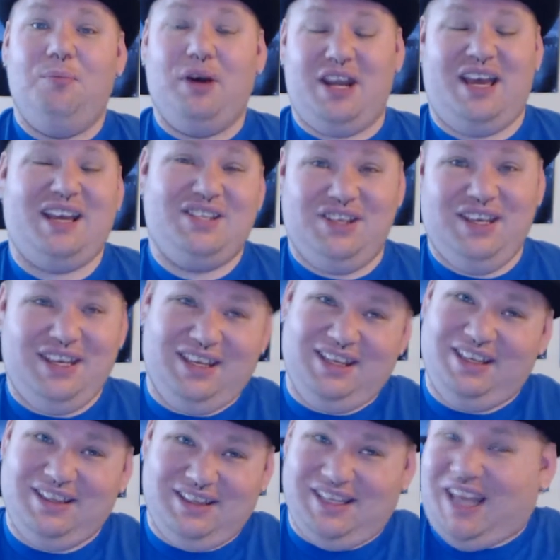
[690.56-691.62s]
But
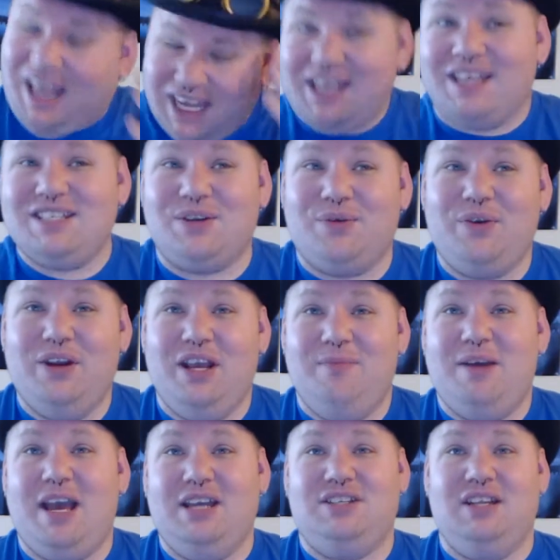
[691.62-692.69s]
actually, it is a
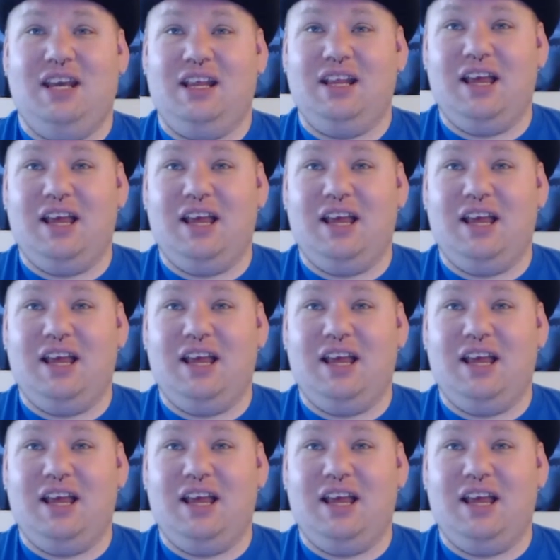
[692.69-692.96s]
reimagining.